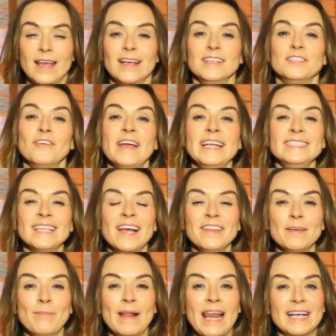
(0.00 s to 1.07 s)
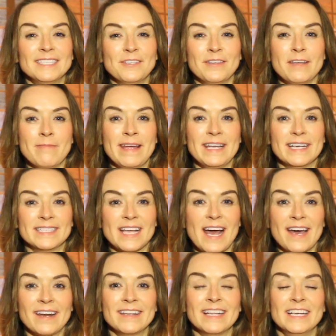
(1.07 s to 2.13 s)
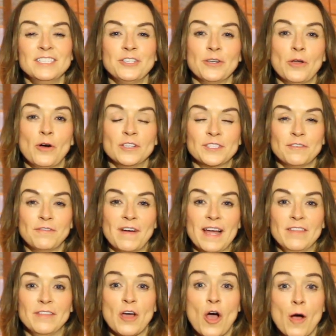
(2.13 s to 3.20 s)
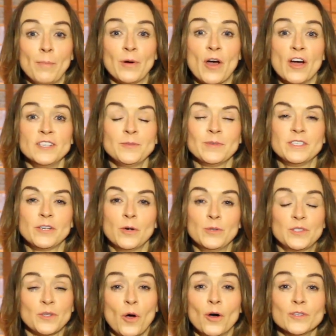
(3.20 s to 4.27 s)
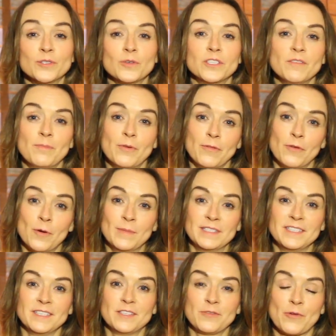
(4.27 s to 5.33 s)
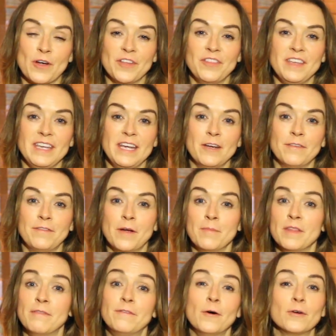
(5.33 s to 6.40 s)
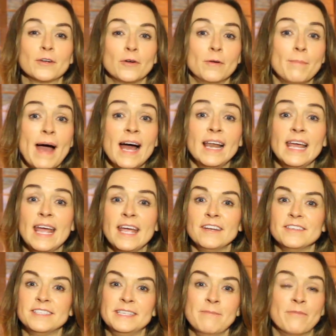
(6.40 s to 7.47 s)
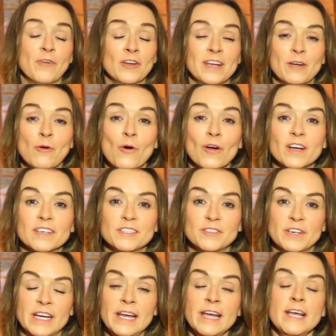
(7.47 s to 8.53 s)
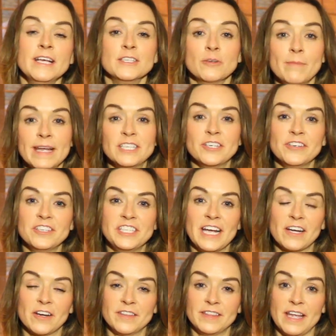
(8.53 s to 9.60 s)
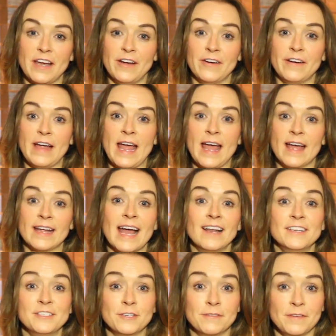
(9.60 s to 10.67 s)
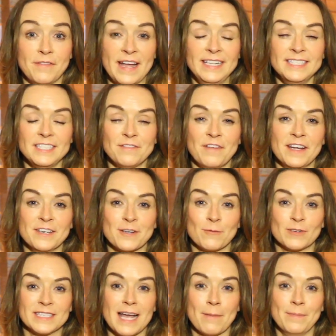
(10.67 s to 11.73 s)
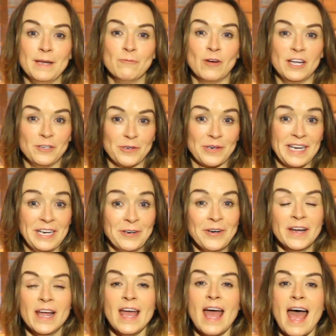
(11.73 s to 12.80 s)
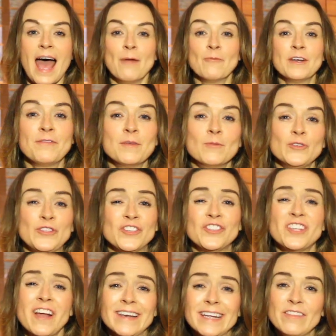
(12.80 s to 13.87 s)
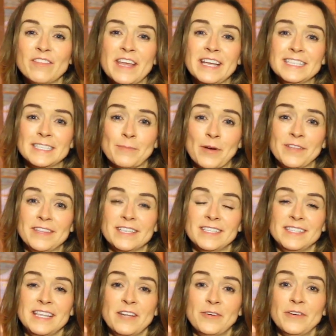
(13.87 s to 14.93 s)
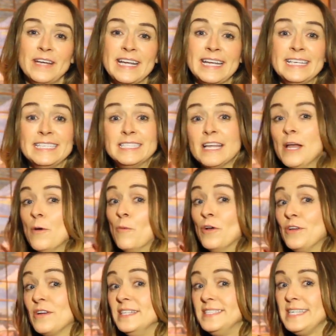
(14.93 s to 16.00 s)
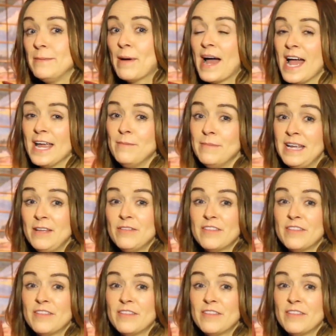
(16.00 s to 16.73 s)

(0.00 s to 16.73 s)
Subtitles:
So inside the Palacio de Bellas Artes, you'll also find the Opera House, which hosts all sorts of performances throughout the year, from the folklore ballet to symphonic orchestra. So make sure to check out their calendar of events to find out what's happening while you're here. And the most stunning things about this theatre is what you can see behind me,